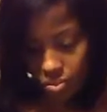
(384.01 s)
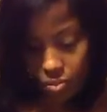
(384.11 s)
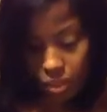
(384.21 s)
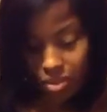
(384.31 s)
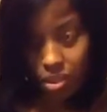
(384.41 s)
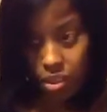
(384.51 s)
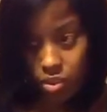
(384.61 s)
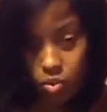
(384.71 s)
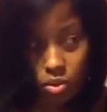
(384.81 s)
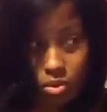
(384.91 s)
basically
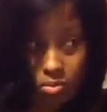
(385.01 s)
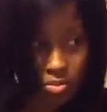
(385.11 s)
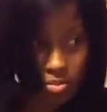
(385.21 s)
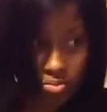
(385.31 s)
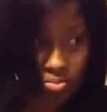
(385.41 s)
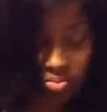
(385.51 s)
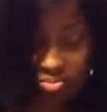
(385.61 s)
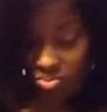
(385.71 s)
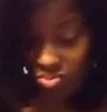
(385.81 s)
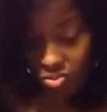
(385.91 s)
ignoring them.
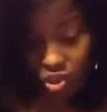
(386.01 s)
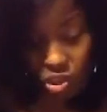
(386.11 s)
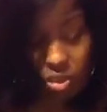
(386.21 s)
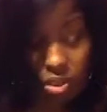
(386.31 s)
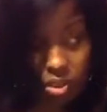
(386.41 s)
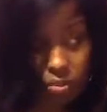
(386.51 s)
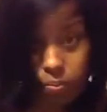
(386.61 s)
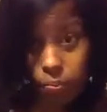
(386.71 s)
What y'all think?